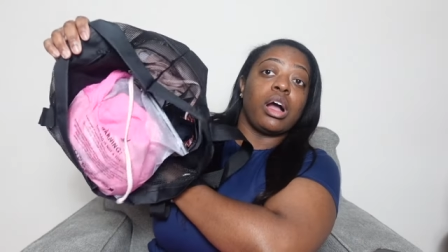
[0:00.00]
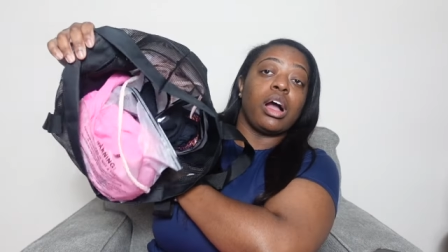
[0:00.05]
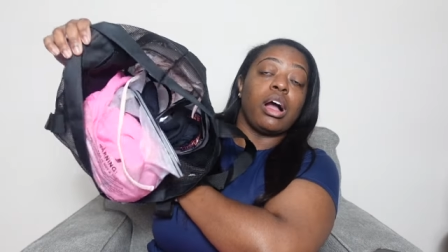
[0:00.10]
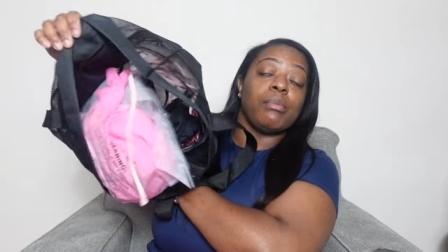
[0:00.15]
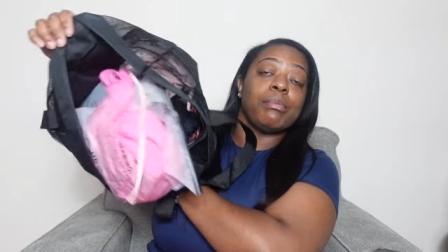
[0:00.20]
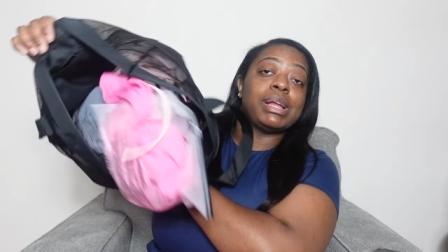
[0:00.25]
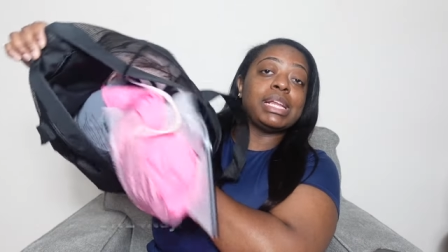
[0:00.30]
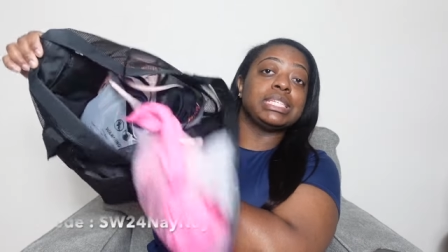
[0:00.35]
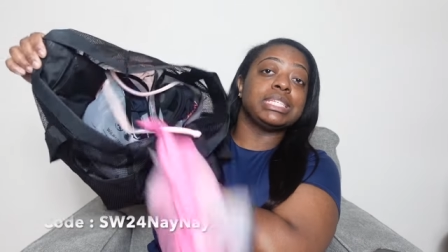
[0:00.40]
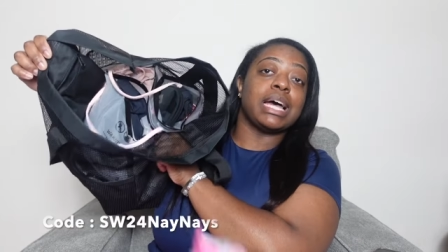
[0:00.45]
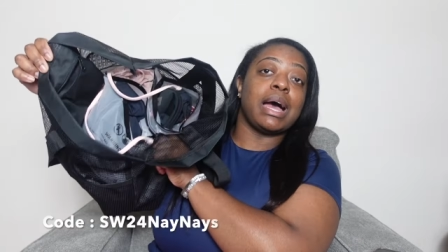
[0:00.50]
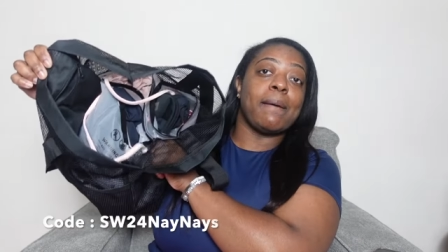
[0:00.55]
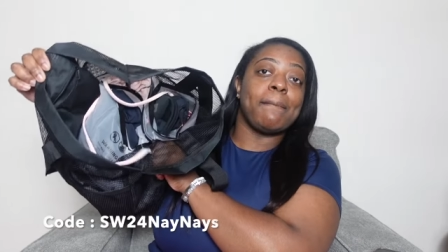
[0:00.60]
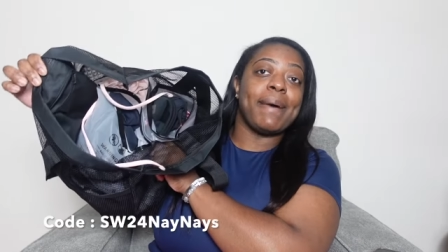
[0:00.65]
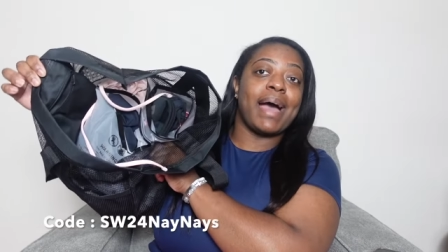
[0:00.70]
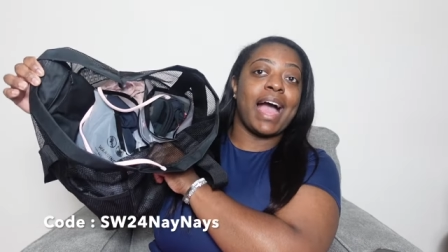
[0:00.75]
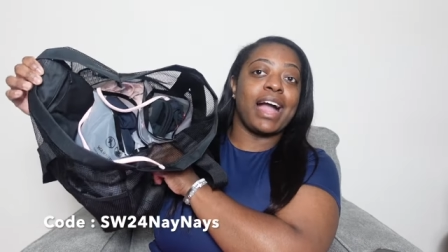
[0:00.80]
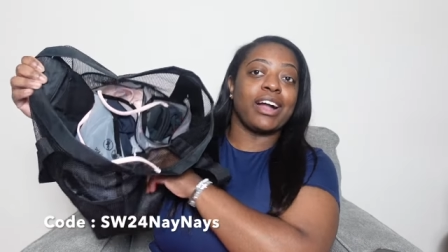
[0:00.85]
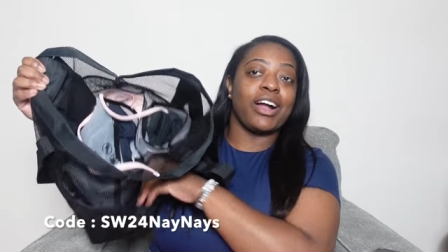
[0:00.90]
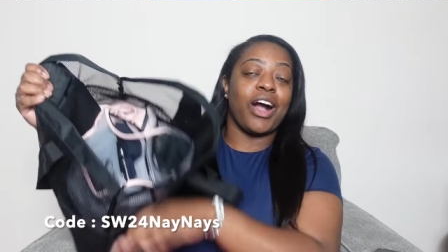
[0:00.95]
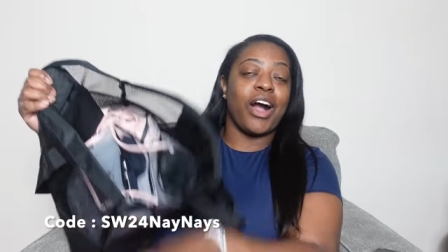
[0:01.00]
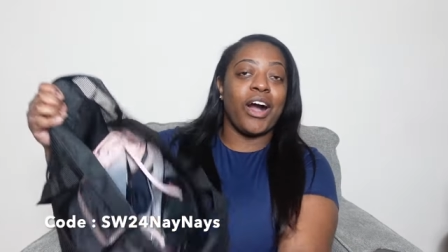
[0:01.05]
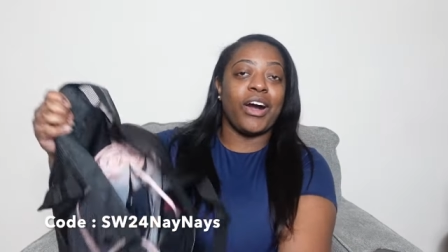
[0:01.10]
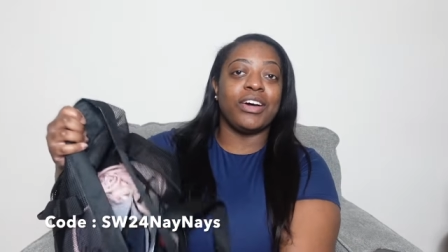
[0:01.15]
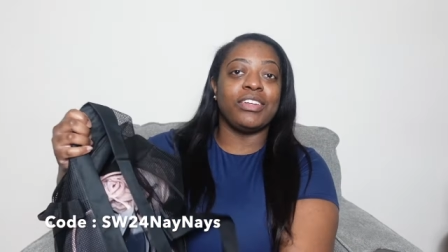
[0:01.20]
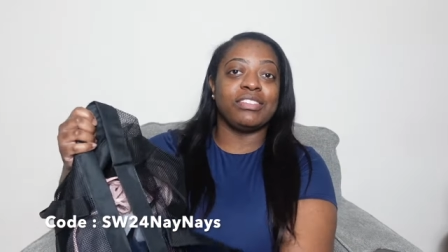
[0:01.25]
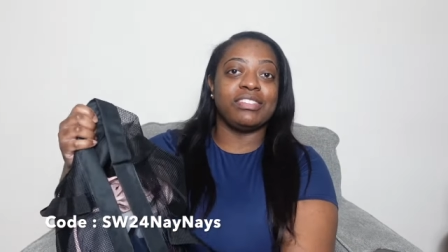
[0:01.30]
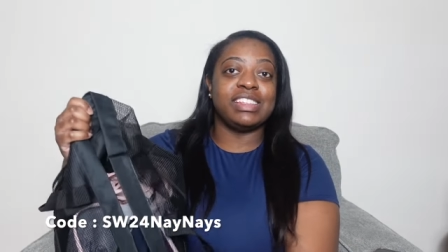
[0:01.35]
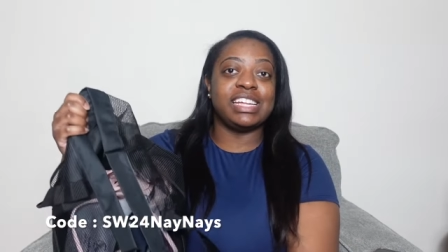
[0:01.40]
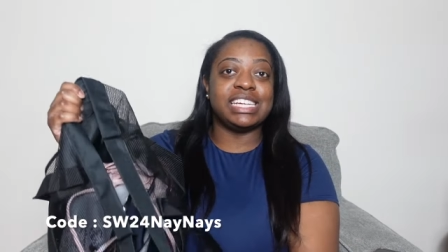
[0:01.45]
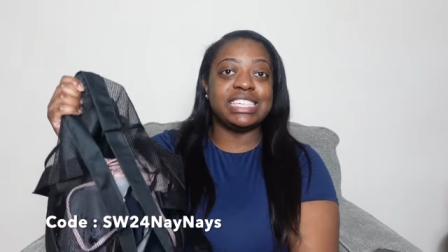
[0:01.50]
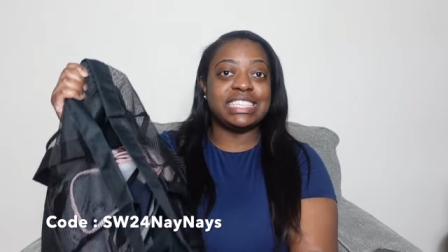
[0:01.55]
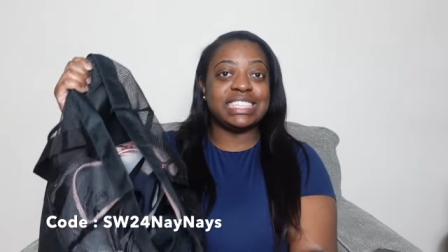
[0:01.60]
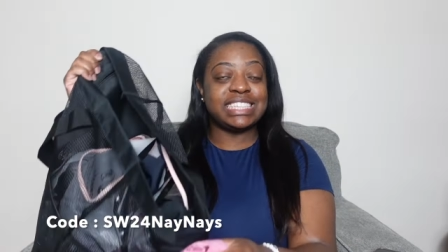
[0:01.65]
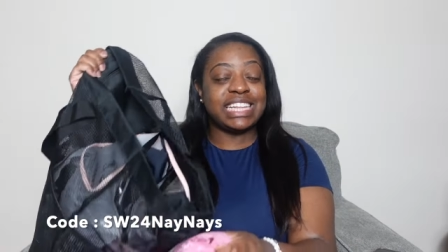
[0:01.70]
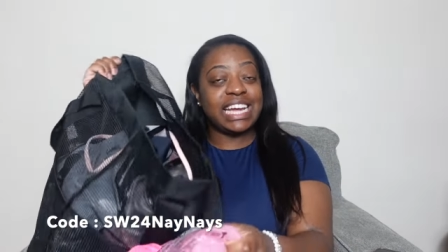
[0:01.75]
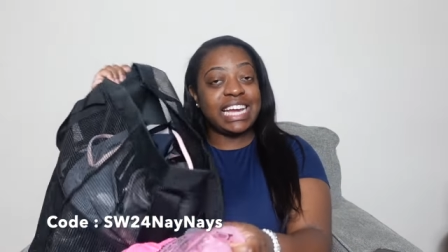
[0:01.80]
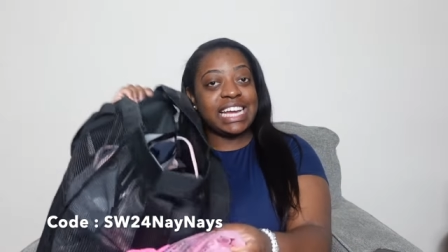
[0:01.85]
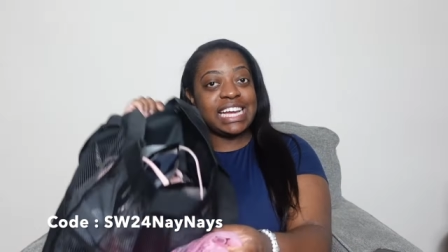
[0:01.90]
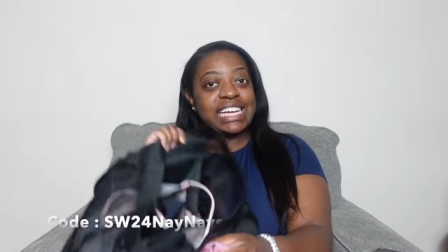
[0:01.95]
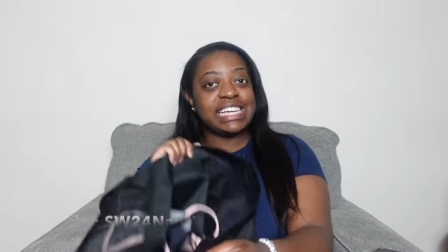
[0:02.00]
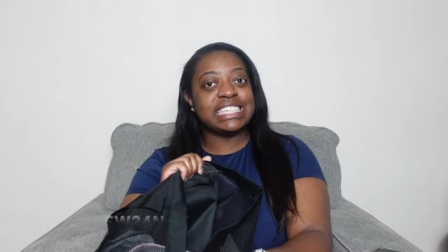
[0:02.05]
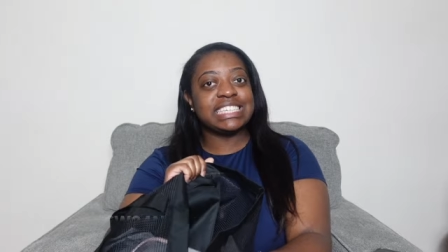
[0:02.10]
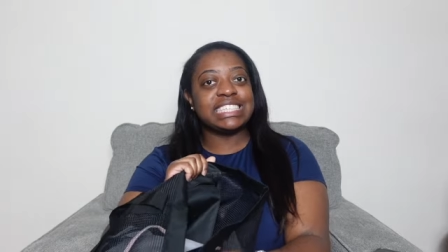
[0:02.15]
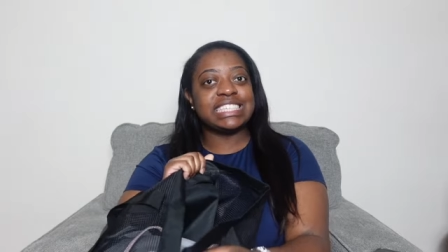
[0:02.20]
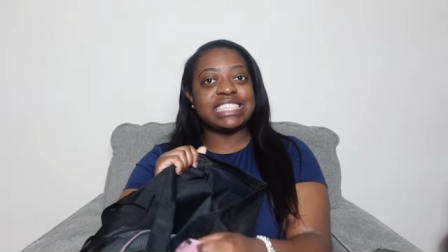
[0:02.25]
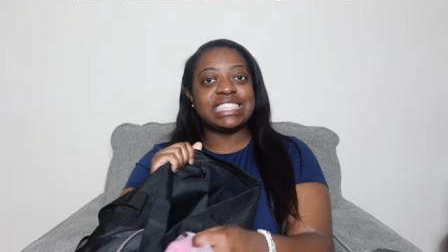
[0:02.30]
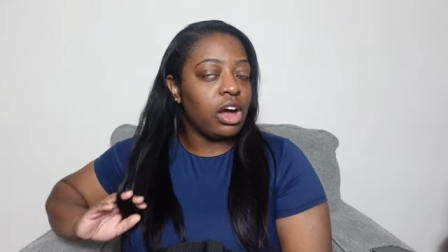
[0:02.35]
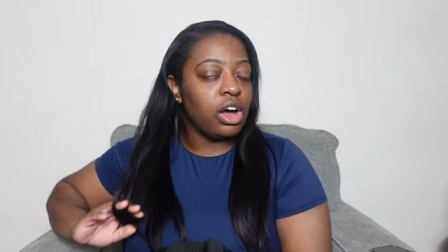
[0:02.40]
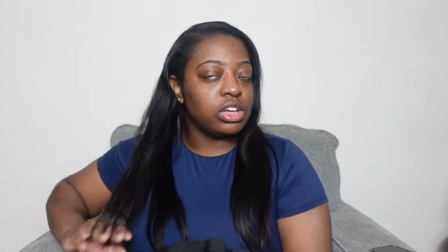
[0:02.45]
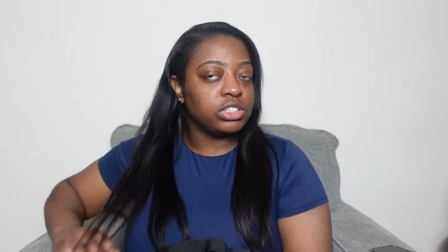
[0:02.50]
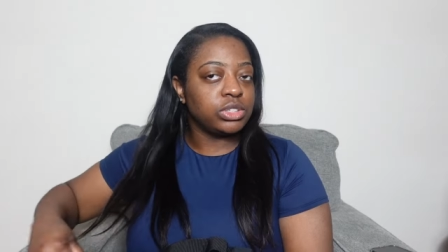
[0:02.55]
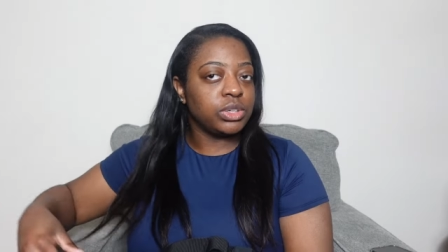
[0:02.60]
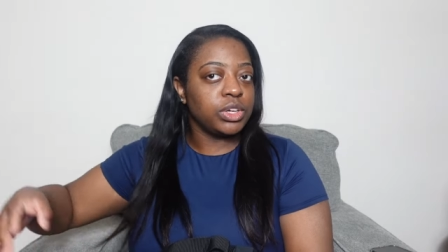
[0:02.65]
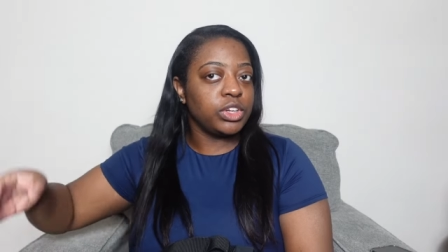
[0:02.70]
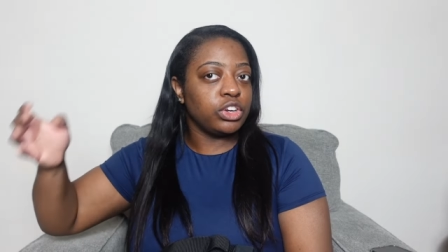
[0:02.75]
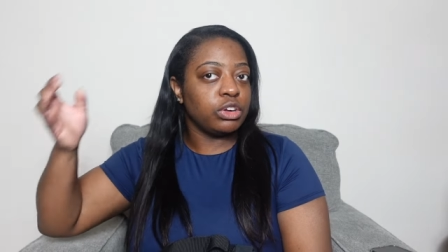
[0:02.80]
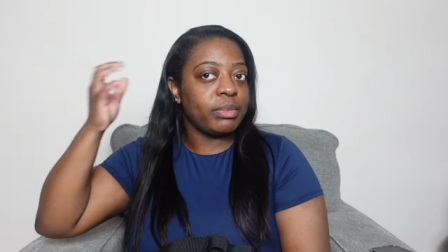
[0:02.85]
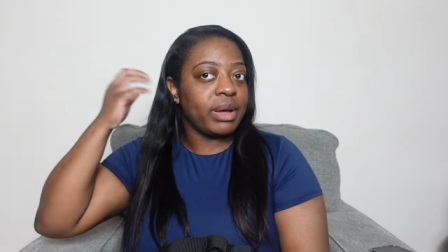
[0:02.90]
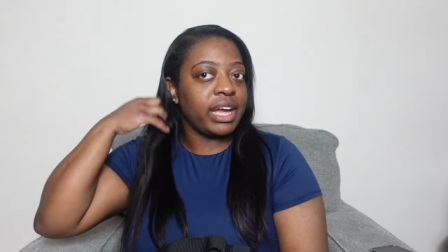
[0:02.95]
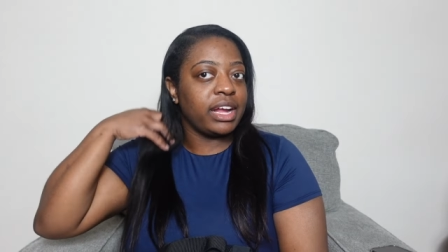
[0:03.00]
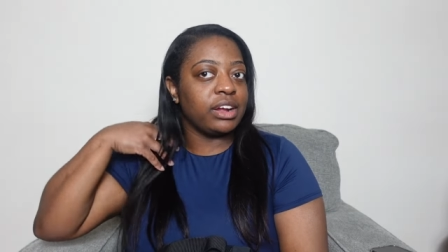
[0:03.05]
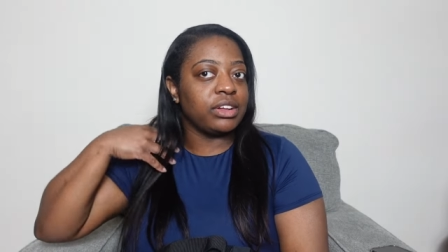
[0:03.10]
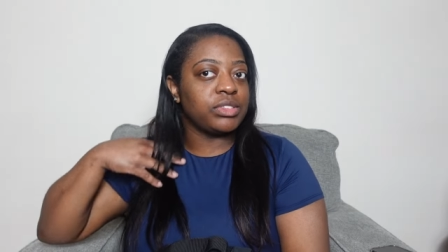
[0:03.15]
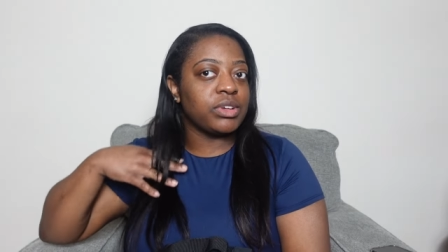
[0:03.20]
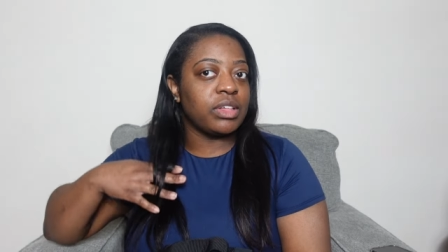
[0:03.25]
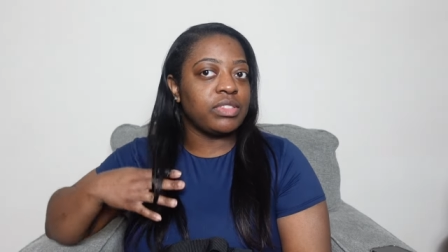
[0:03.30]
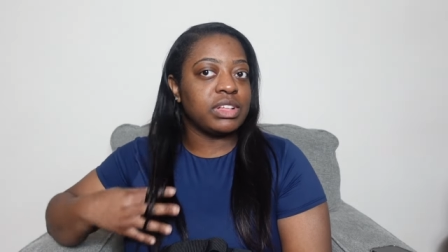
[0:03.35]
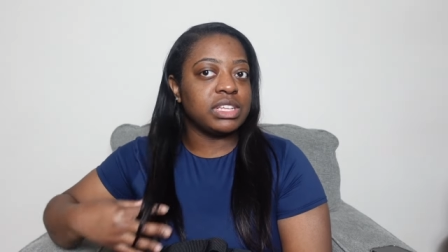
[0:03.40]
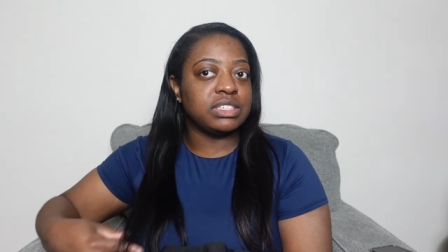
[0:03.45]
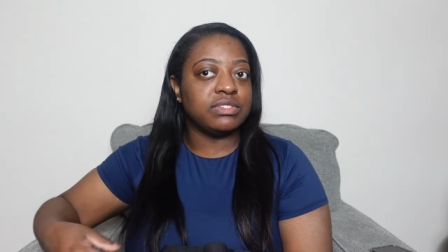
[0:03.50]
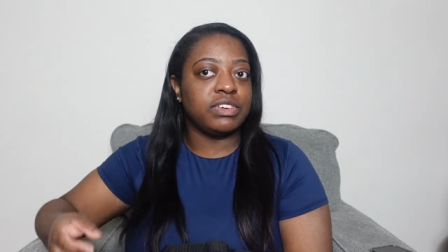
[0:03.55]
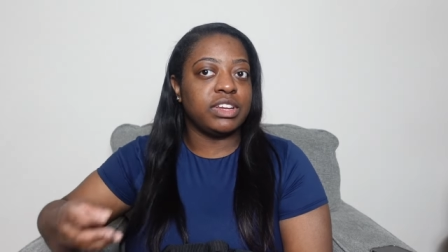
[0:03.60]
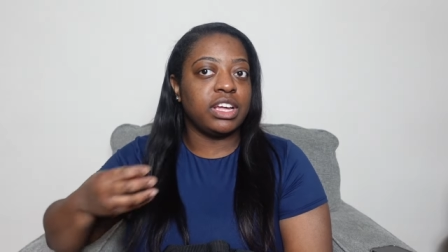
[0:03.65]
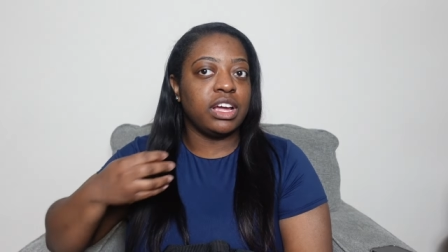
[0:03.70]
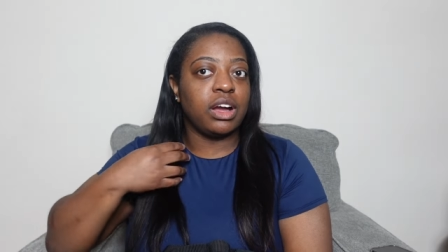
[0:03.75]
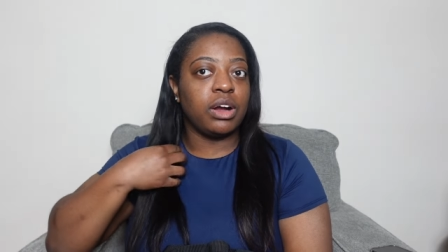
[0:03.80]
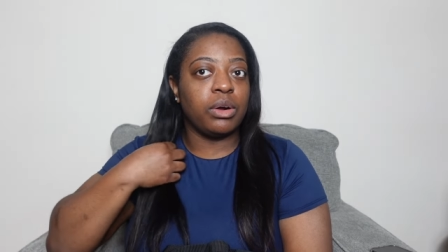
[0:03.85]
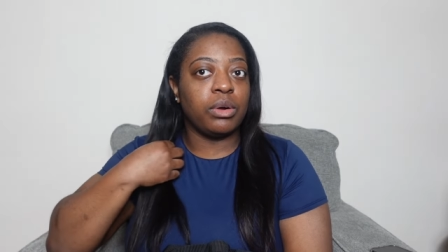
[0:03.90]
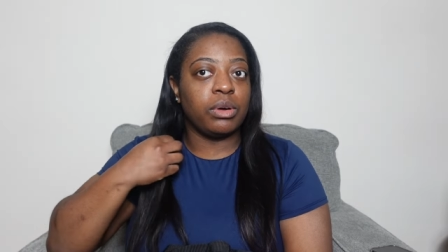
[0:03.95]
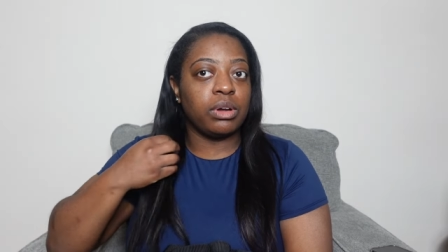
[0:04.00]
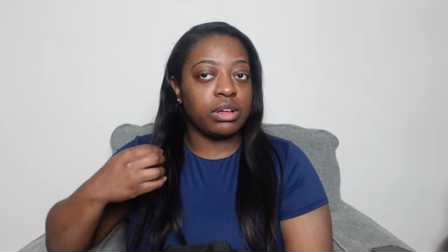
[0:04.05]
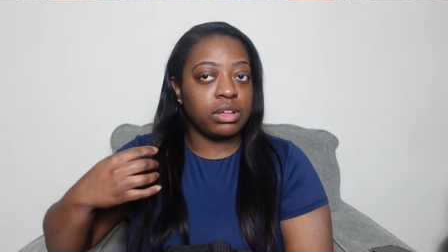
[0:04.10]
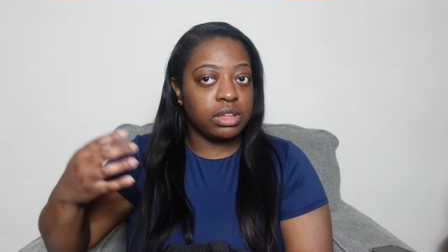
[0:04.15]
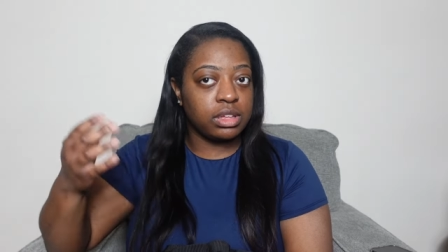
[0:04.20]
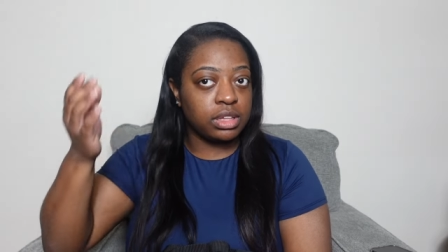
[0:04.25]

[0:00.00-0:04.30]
I'm ready to unpack all of these things. Also, ignore my hair throughout this video.